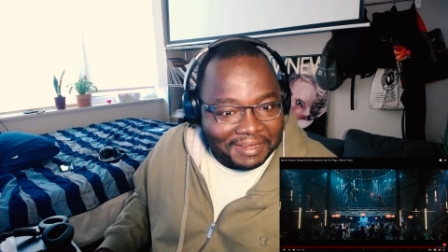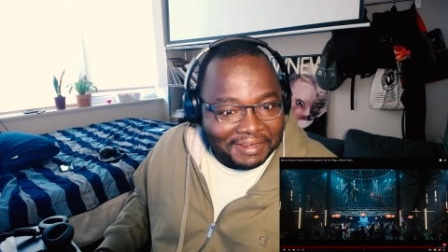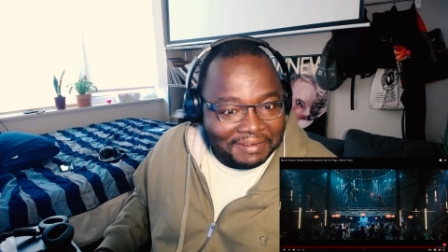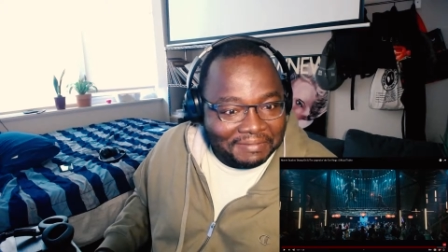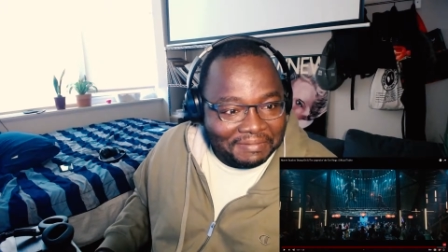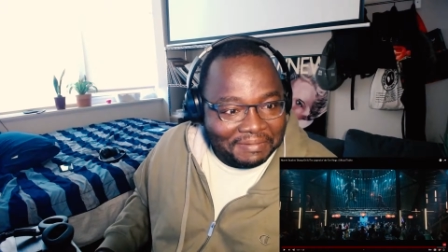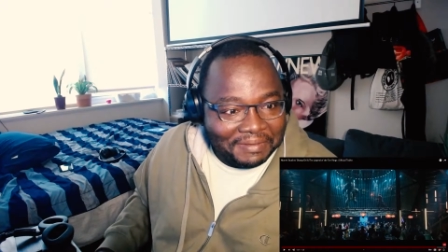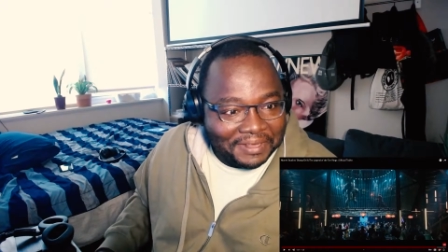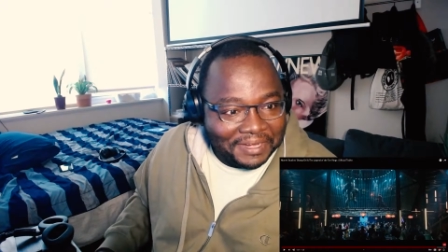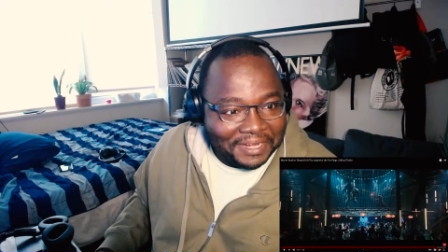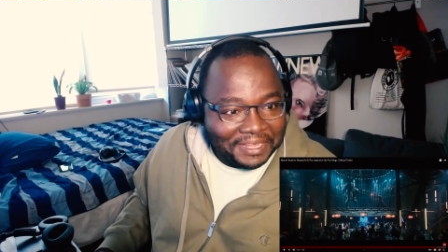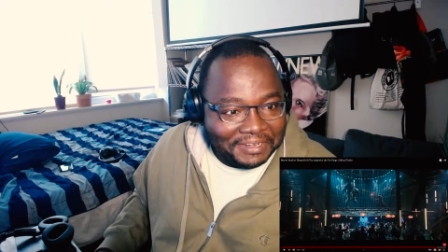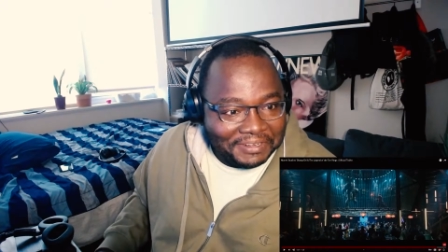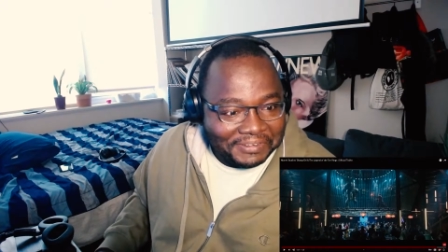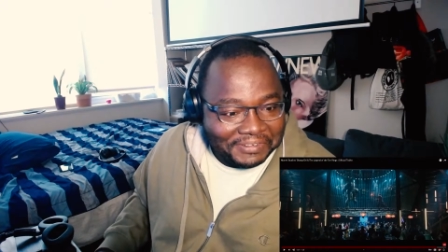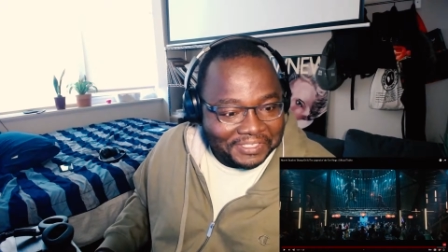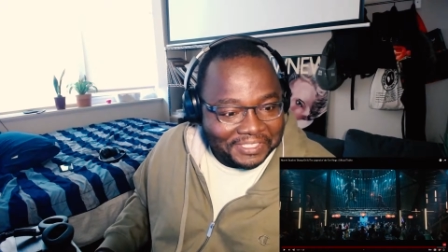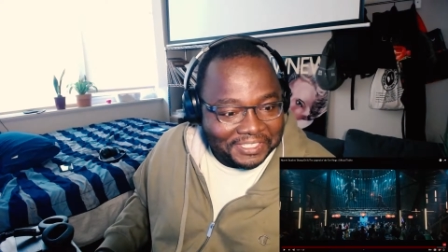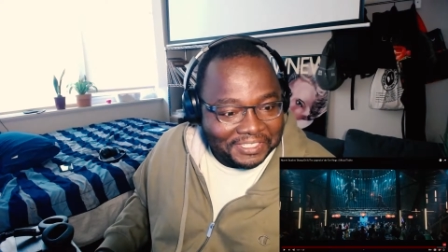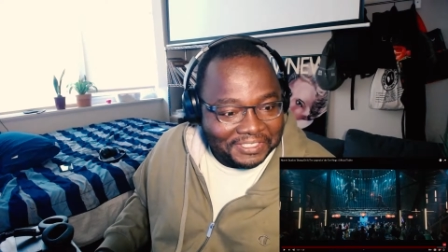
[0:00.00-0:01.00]
but
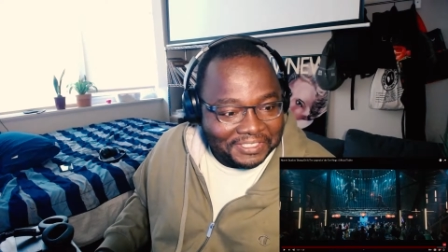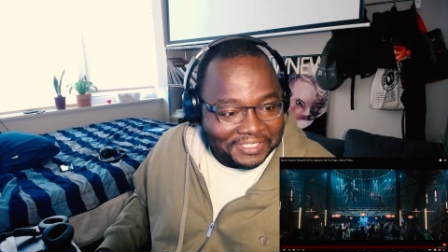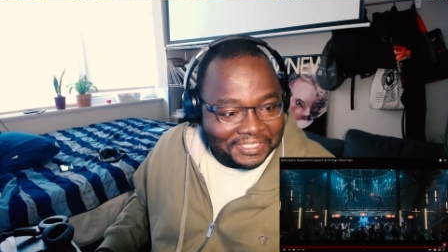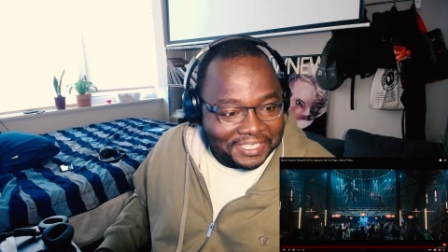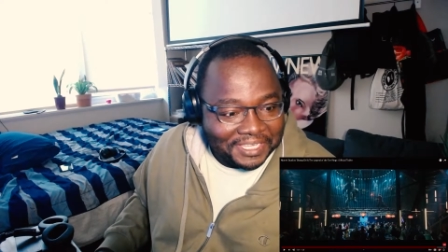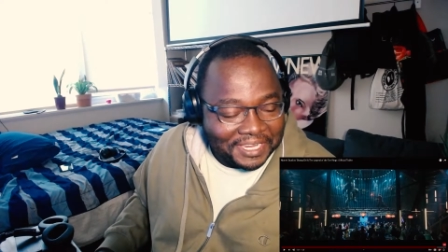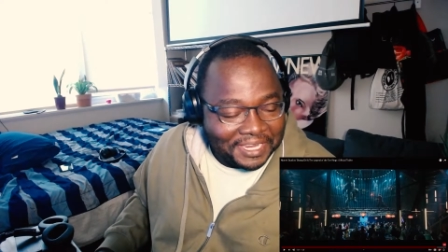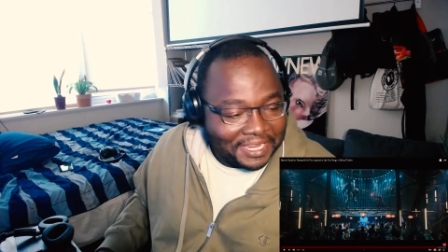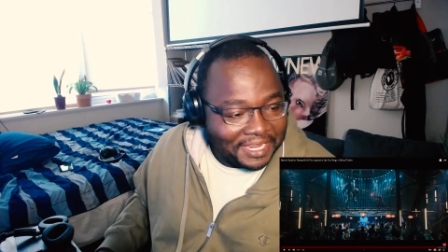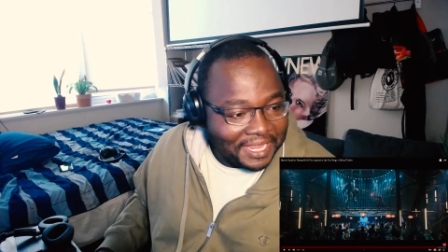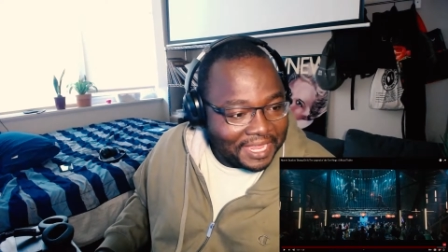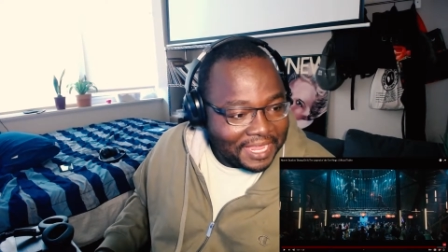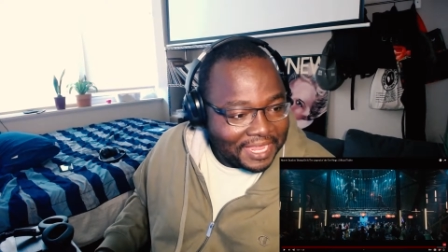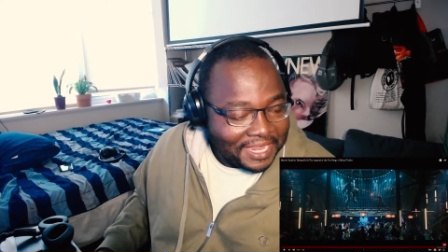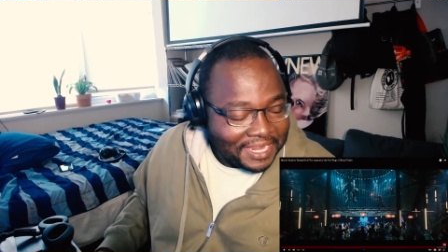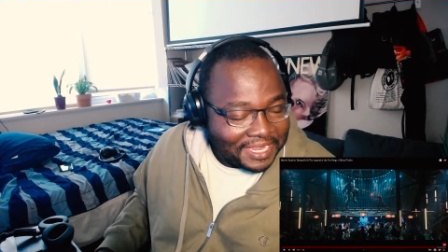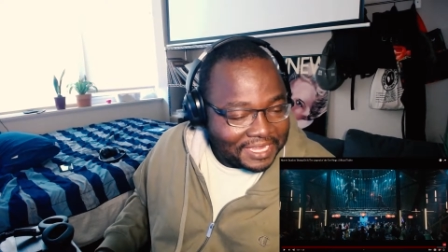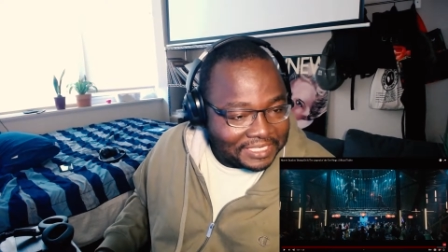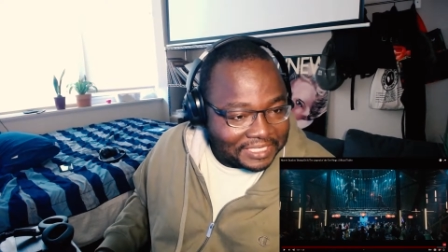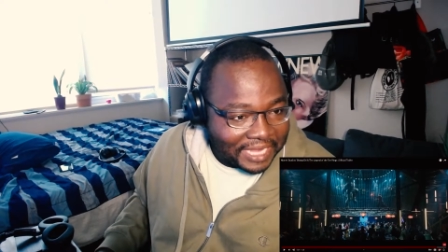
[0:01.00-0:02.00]
interesting to see
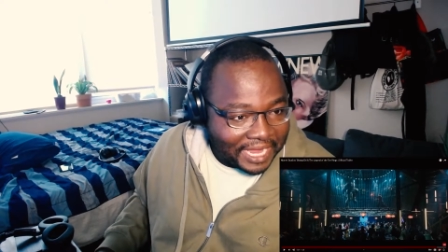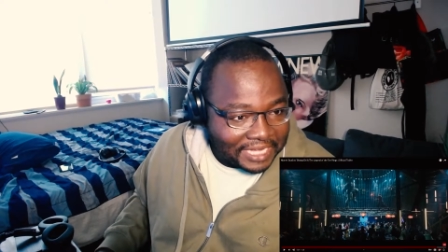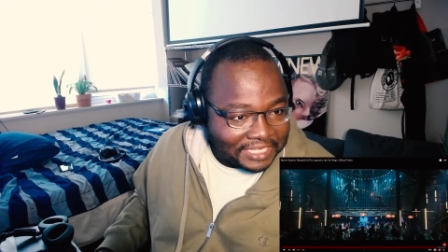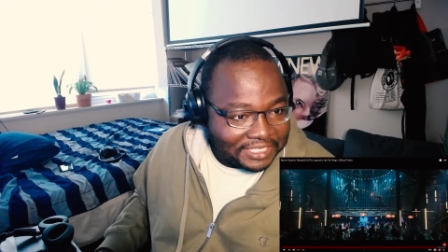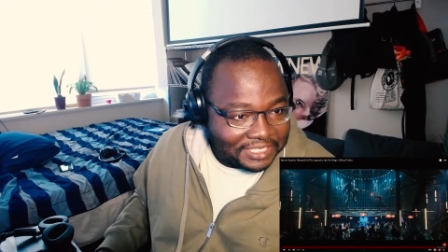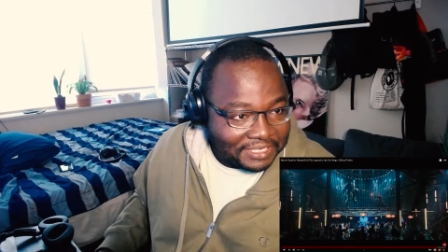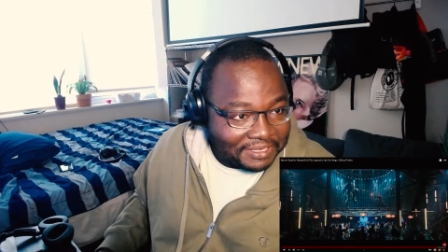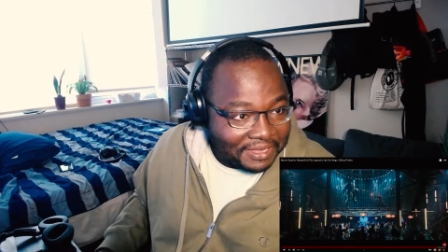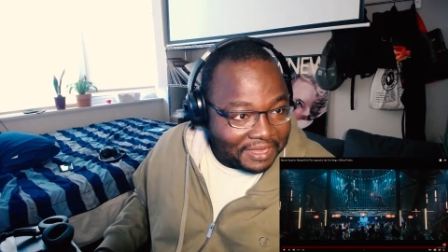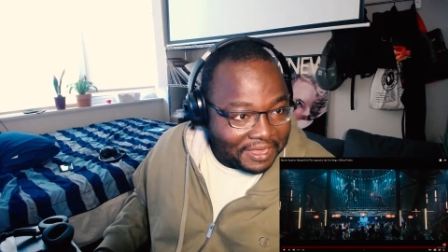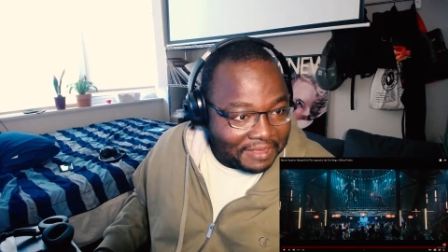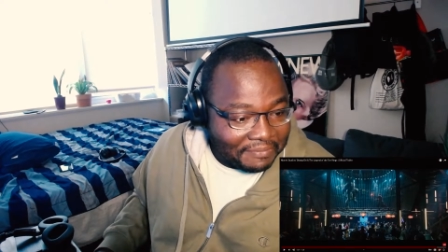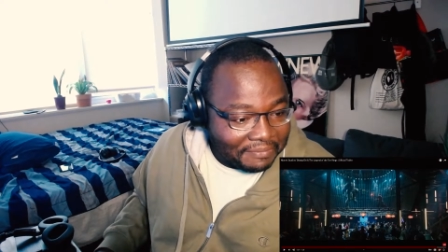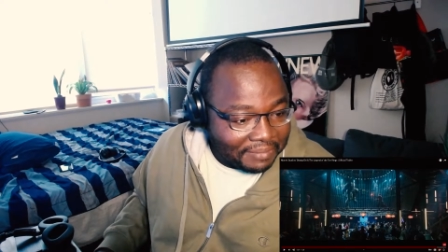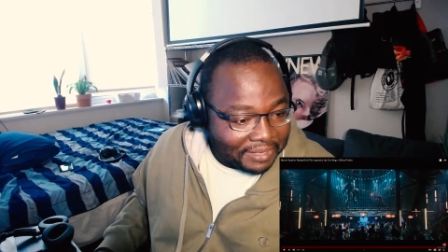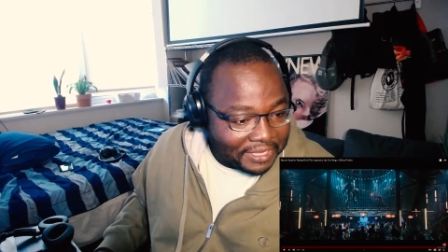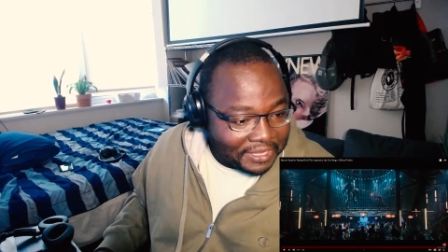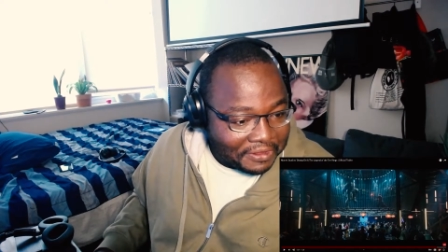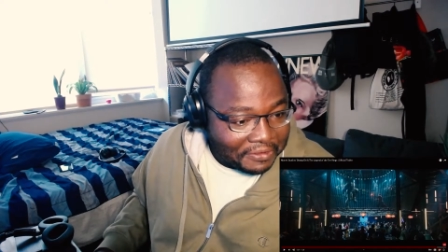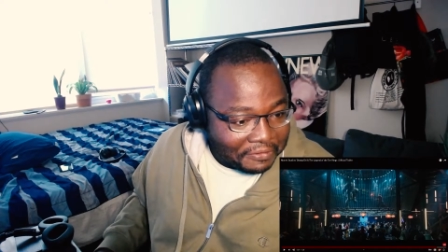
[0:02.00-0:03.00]
there's actually a
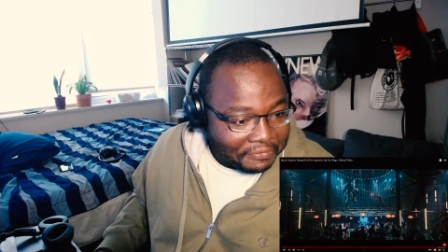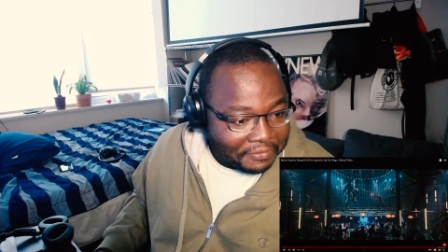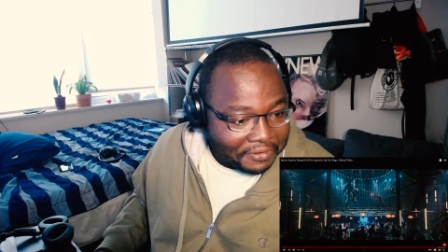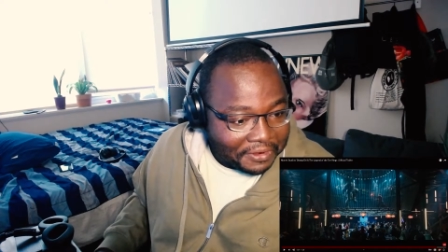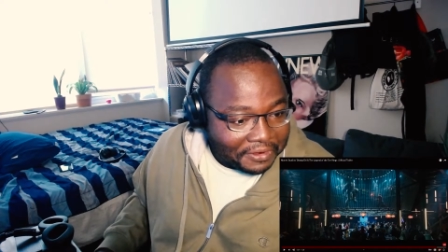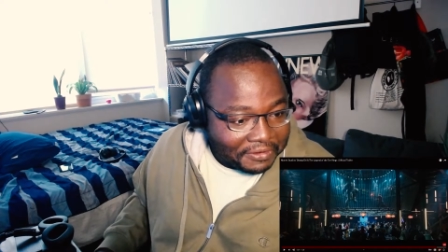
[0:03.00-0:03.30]
bleed over,